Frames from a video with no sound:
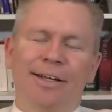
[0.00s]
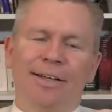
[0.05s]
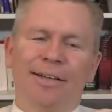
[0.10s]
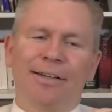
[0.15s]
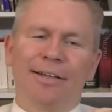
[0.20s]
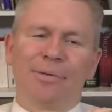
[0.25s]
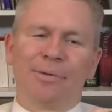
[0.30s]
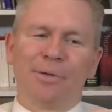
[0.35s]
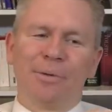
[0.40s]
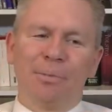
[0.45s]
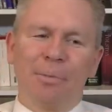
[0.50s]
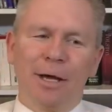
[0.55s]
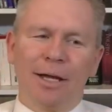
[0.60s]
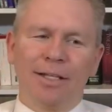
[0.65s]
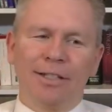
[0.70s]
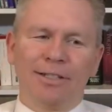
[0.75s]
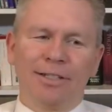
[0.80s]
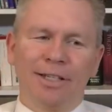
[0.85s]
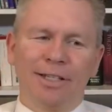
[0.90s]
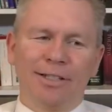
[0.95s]
that
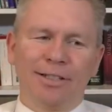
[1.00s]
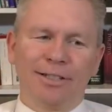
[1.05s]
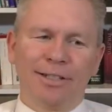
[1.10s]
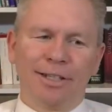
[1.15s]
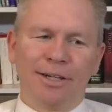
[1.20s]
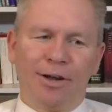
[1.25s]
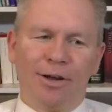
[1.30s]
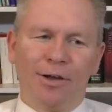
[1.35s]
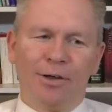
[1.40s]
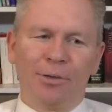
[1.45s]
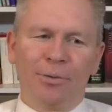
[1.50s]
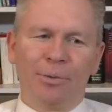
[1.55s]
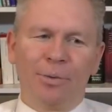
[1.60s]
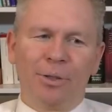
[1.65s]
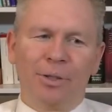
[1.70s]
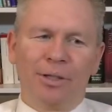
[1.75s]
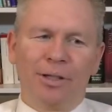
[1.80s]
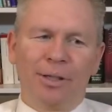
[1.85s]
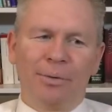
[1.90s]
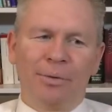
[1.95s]
reminds us that all
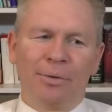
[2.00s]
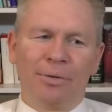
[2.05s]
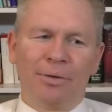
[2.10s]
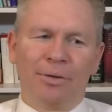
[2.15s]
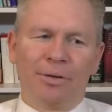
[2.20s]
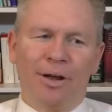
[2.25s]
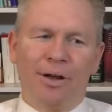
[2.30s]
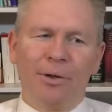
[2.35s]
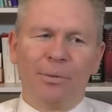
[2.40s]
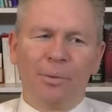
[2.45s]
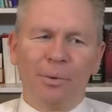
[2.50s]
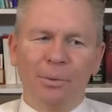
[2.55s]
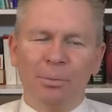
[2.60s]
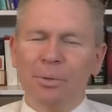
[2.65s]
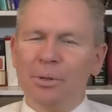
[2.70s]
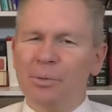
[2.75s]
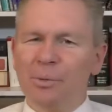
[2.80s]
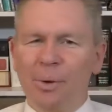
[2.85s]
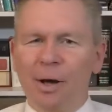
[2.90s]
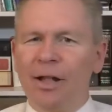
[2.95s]
will all will
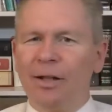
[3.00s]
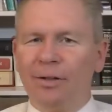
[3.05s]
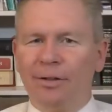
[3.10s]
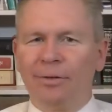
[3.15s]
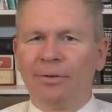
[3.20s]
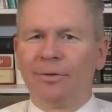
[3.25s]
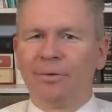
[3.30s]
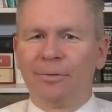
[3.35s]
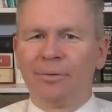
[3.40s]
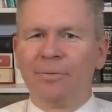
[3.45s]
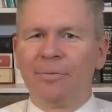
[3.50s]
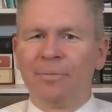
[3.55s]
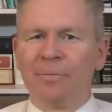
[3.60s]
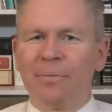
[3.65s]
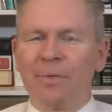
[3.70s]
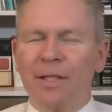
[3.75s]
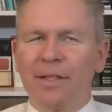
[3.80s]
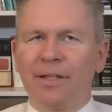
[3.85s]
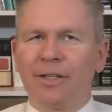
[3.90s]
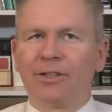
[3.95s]
be well.
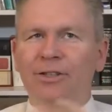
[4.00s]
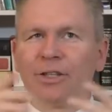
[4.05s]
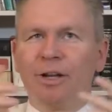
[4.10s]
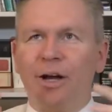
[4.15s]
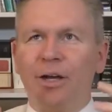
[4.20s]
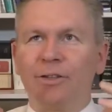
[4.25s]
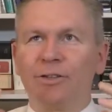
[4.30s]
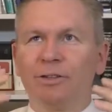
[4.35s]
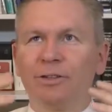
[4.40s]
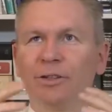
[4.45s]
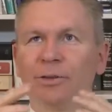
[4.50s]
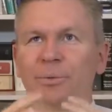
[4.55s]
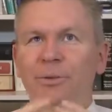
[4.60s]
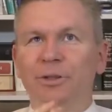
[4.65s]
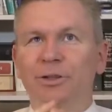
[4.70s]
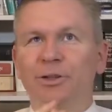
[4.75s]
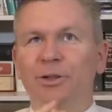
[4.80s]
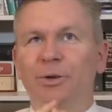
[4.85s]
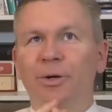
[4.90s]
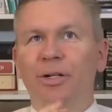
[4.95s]
There's cause to
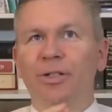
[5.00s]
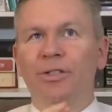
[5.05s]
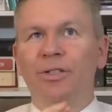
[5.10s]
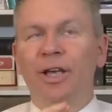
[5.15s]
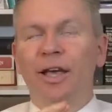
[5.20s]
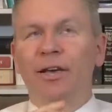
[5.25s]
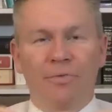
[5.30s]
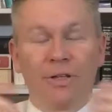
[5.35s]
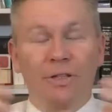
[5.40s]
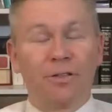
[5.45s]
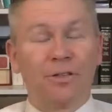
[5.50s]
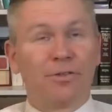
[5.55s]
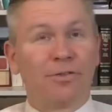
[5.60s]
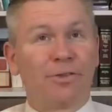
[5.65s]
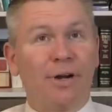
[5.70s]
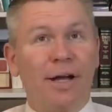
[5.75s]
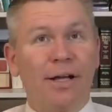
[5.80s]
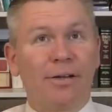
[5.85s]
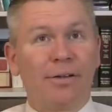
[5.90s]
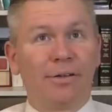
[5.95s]
rejoice. Viktor
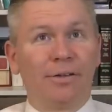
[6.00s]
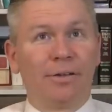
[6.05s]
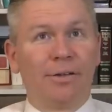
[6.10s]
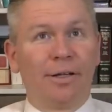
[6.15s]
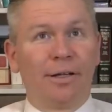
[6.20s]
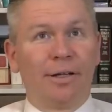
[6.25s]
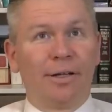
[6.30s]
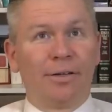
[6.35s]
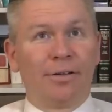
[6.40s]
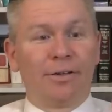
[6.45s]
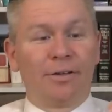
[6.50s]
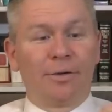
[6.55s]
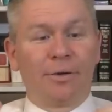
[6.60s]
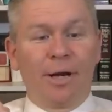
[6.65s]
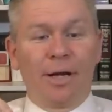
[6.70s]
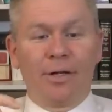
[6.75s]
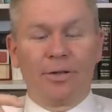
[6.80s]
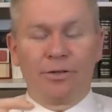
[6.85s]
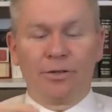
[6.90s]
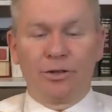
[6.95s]
Frankl, the great